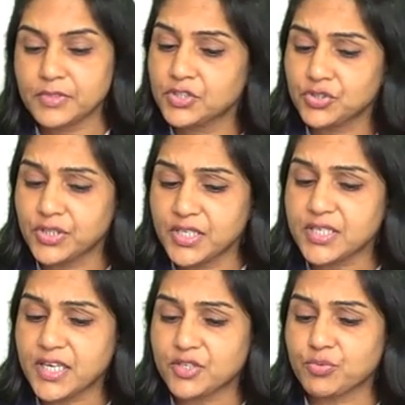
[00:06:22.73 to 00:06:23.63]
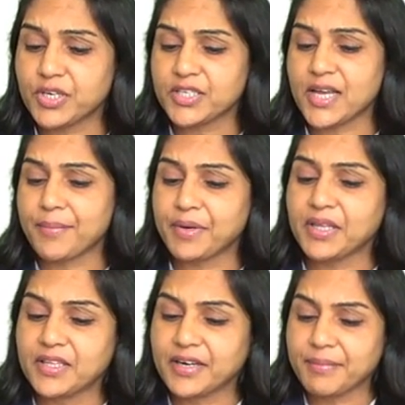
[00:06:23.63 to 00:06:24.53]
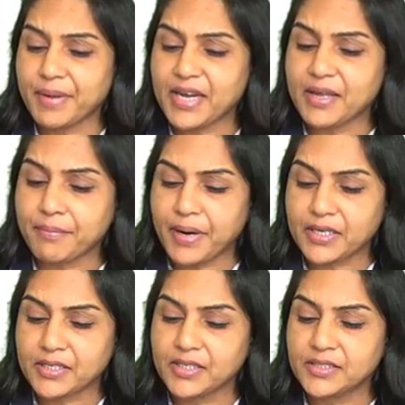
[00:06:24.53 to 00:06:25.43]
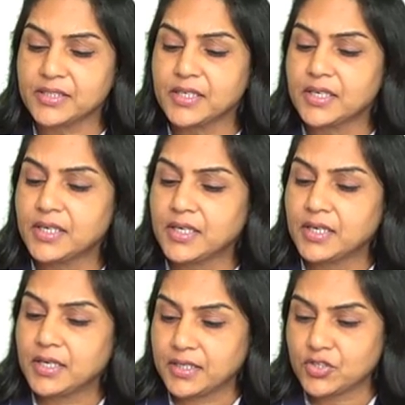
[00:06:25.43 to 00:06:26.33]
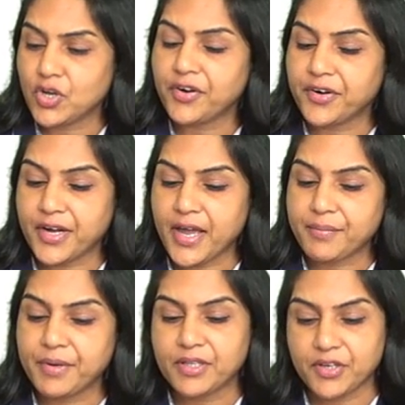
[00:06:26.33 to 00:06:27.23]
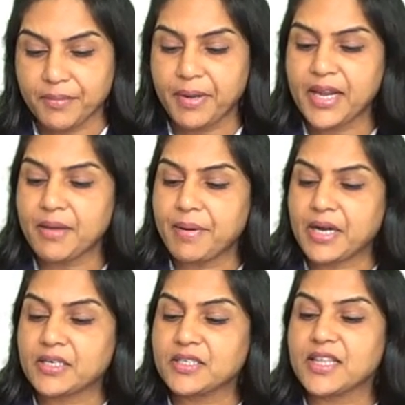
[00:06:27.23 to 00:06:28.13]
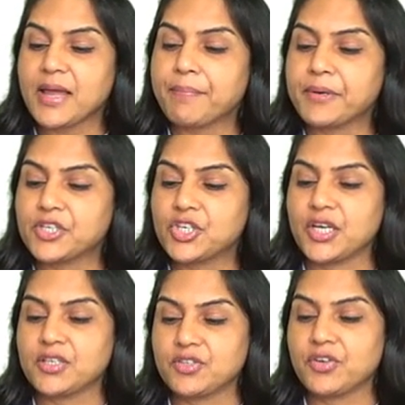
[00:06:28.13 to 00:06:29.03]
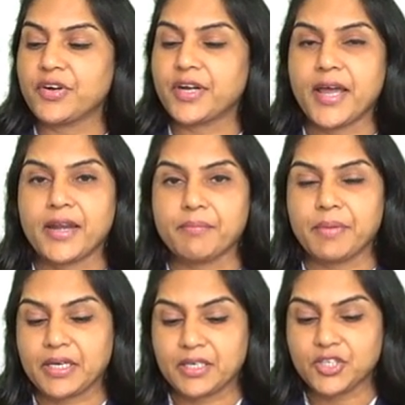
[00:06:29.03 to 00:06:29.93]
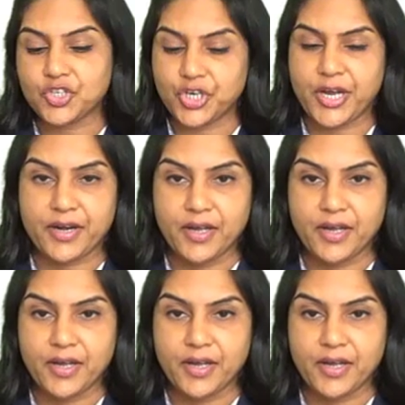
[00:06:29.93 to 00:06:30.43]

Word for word: So in this case, what is happening? The remaining partners is on retirement. The remaining partners, they purchase the retiring partner's share.